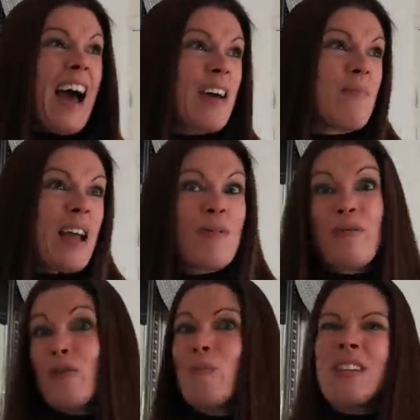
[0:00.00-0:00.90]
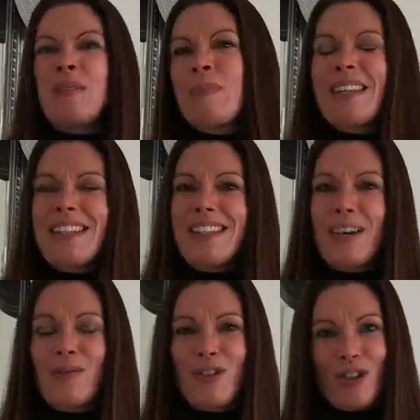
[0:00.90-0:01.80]
and maybe a few bits and pieces that
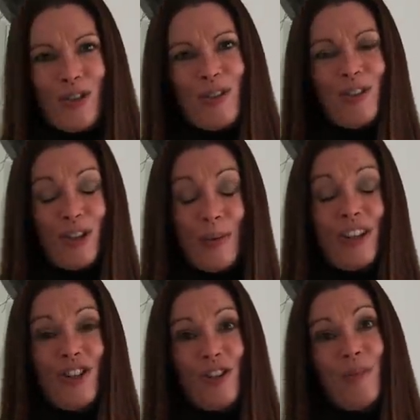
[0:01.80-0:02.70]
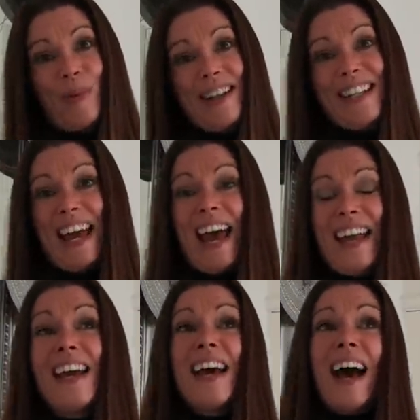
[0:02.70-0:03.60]
I was doing during my
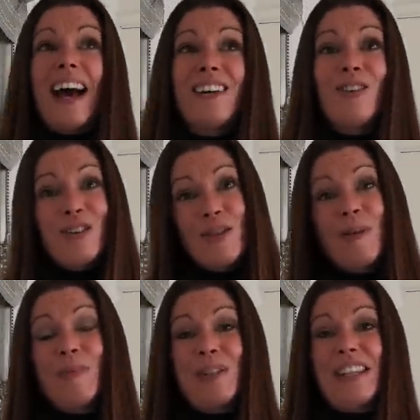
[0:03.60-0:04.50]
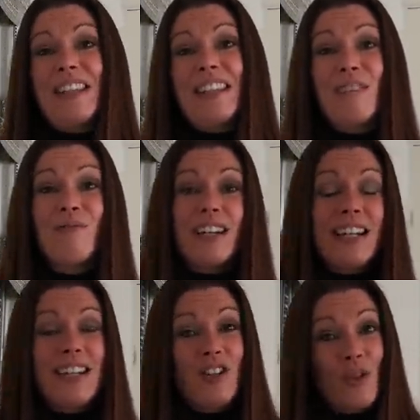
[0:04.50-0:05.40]
day, and lots of people said that they
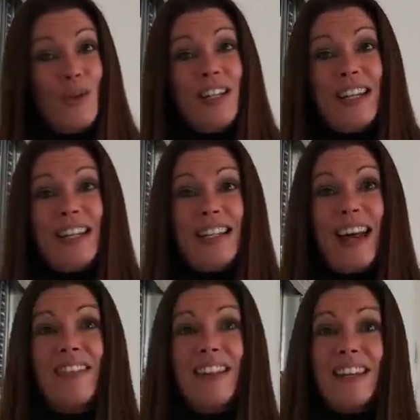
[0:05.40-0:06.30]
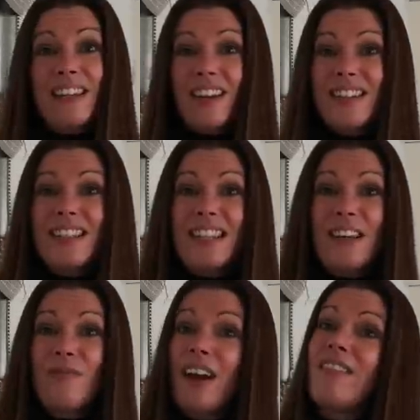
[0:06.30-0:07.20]
really enjoyed it and that they'd like to see a
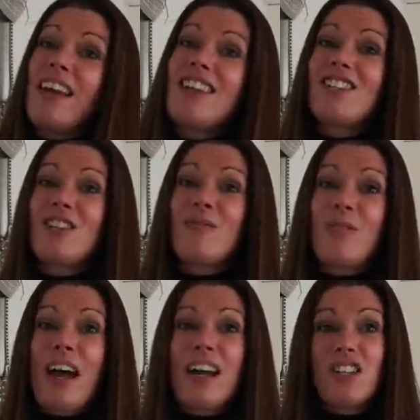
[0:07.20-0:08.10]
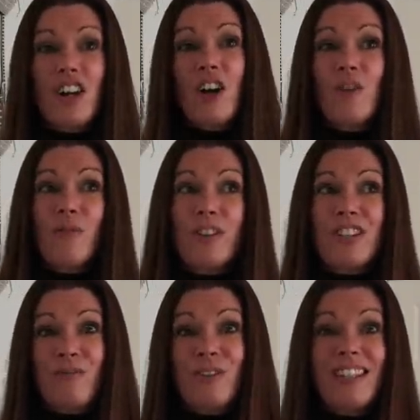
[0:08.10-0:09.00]
variation of that over the
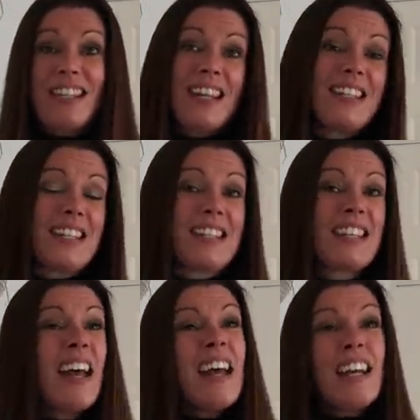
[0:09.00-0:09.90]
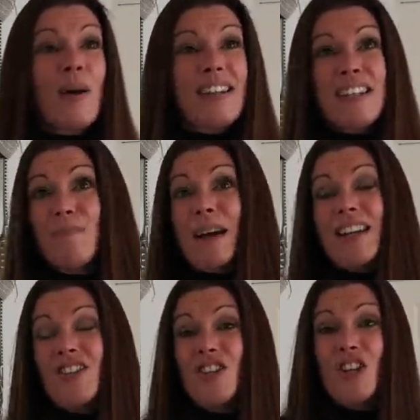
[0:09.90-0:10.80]
different seasons. Now I didn't
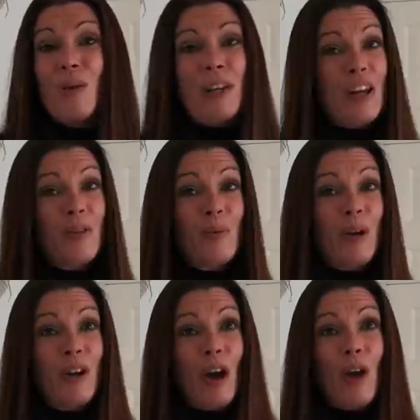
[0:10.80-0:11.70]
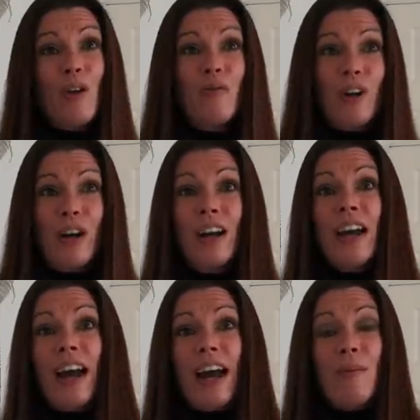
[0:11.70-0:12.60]
manage to do another one over
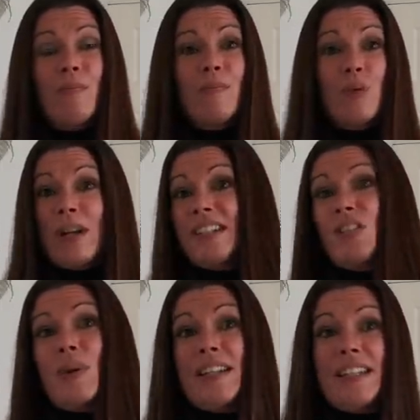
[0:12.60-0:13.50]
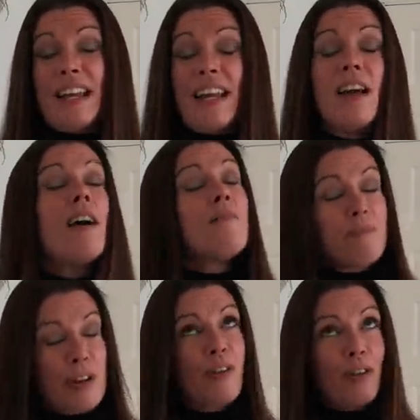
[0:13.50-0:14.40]
2020,
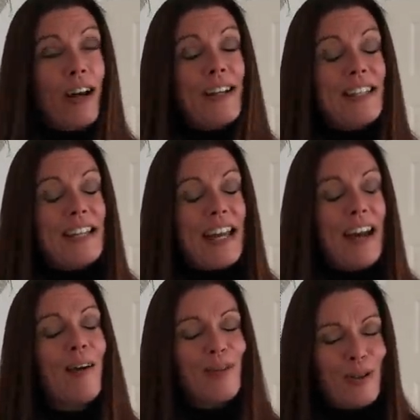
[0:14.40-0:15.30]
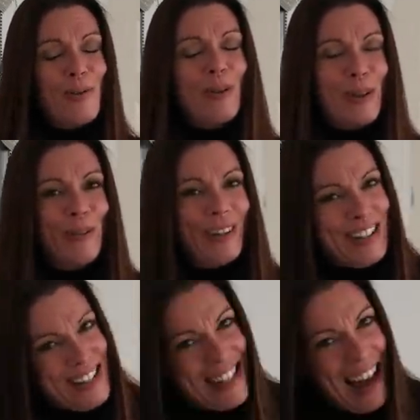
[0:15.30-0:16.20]
bit of a crazy year, I'm sure you can all
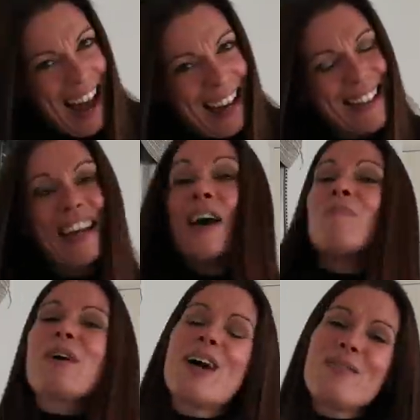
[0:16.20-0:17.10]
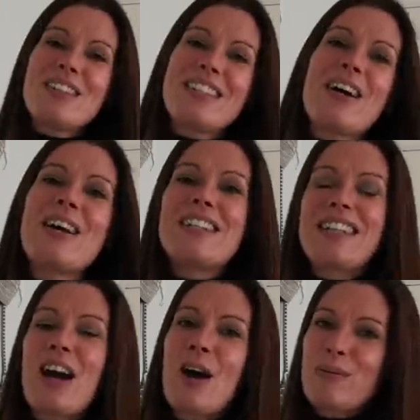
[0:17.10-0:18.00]
understand, but I've decided
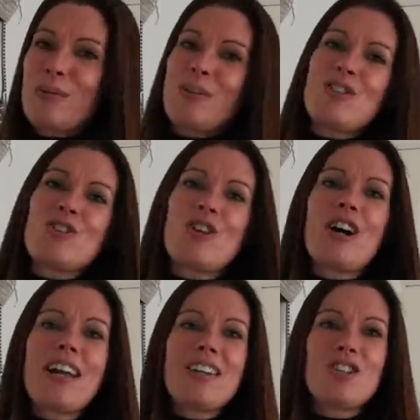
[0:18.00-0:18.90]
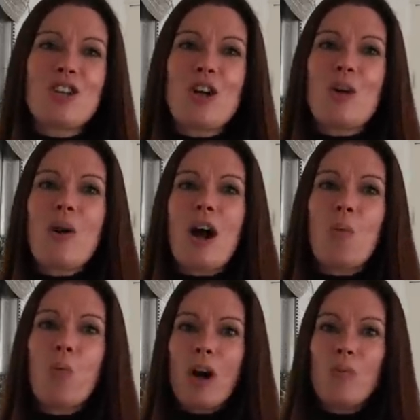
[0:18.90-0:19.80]
that I'm going to try and do a
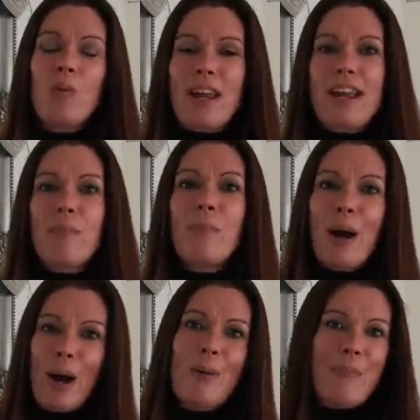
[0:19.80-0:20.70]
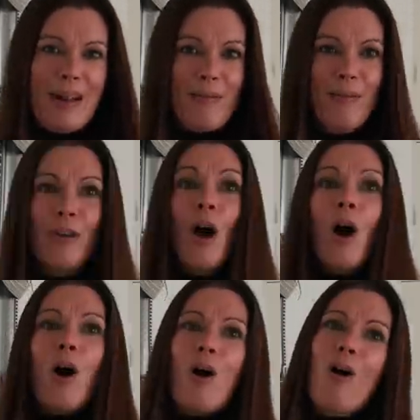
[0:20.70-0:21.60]
1 week per month
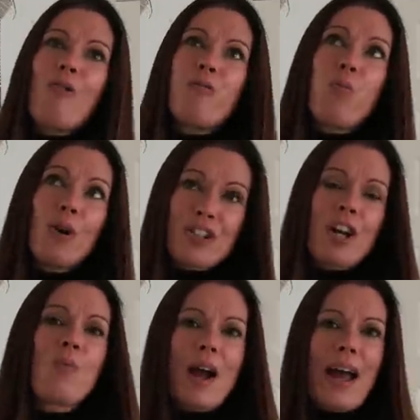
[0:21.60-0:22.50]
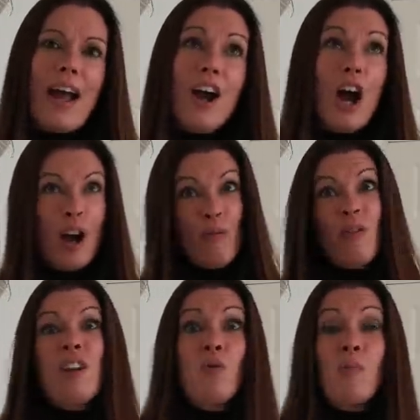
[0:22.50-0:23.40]
of what I wear,
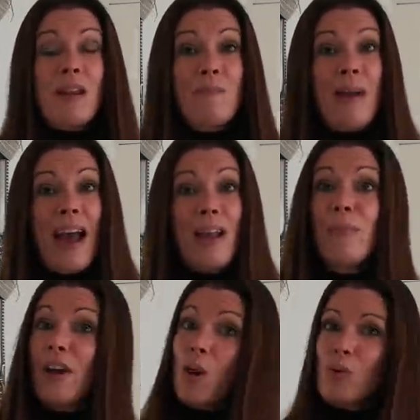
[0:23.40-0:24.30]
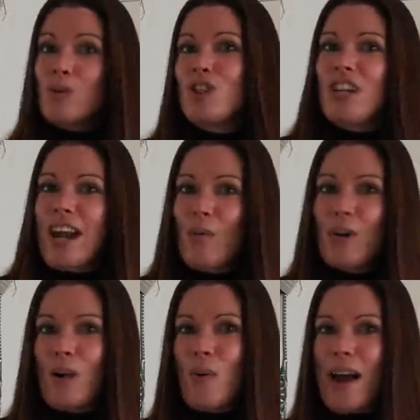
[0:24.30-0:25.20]
hopefully all Me Made, but I will share
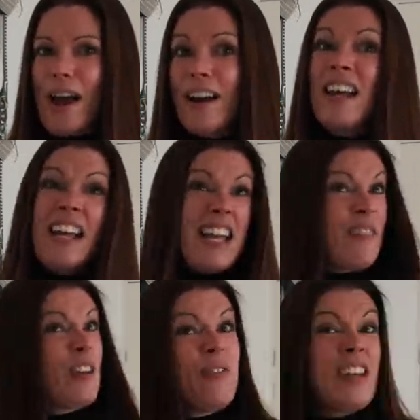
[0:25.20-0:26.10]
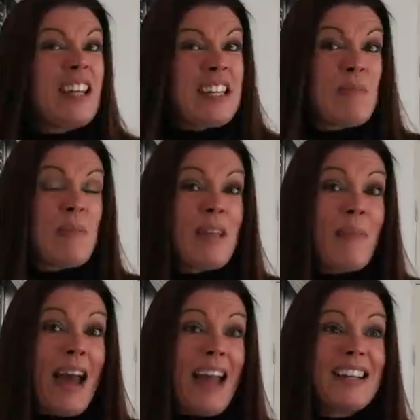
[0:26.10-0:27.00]
what I wear even if it isn't Me
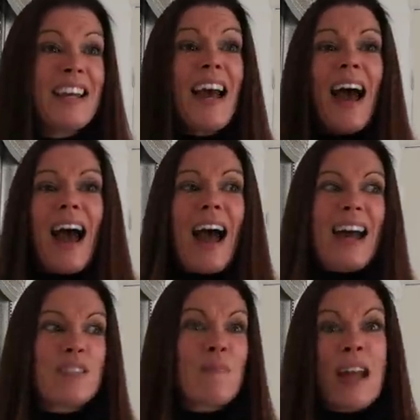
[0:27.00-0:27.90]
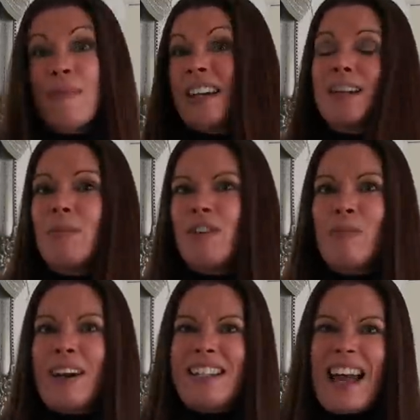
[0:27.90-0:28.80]
Made, and maybe a little bit of
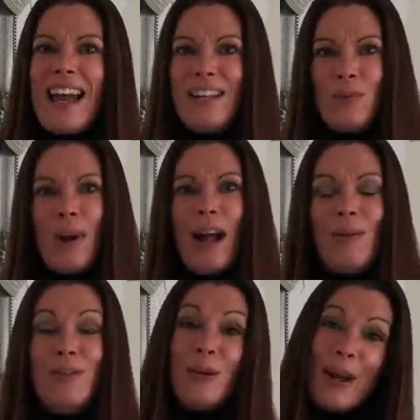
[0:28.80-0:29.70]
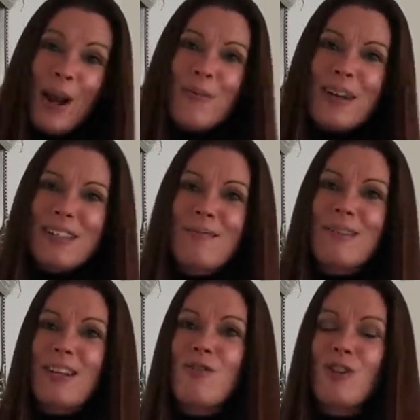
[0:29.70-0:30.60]
my day as well. So I hope that's
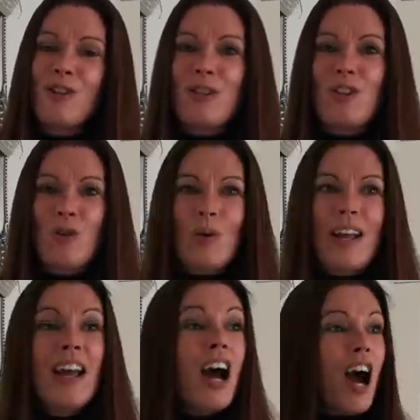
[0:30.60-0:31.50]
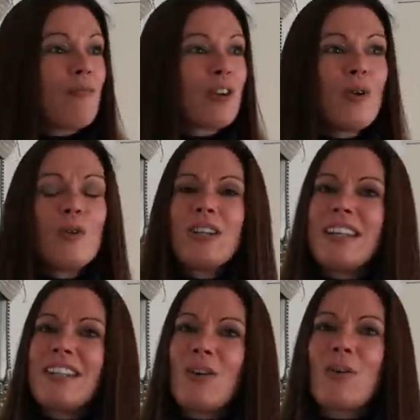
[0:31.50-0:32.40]
something that you're going to enjoy. I'm recording
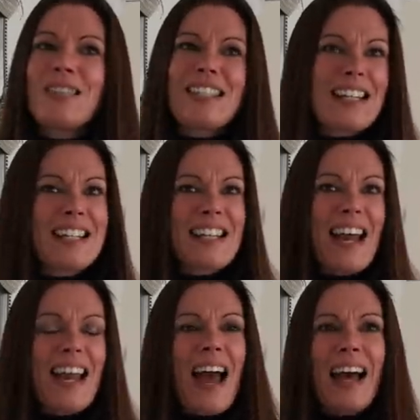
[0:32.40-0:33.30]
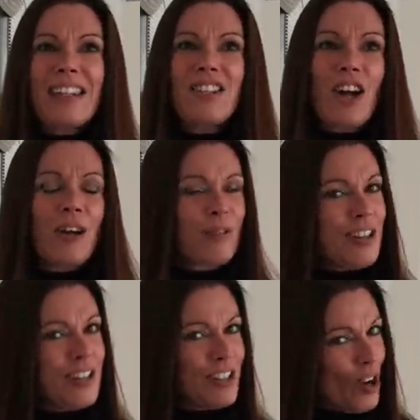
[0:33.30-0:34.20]
this on Sunday and I'm going to
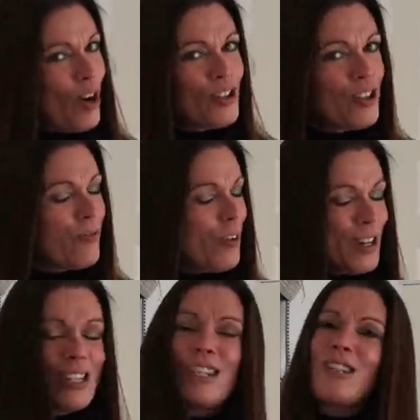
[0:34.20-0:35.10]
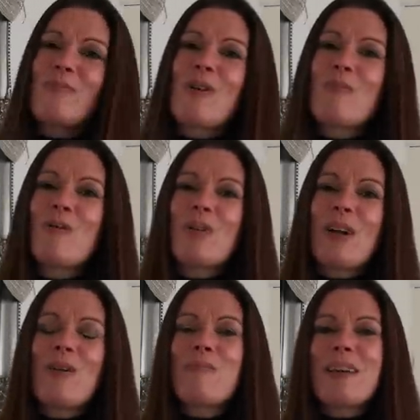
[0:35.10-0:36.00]
start first thing tomorrow morning on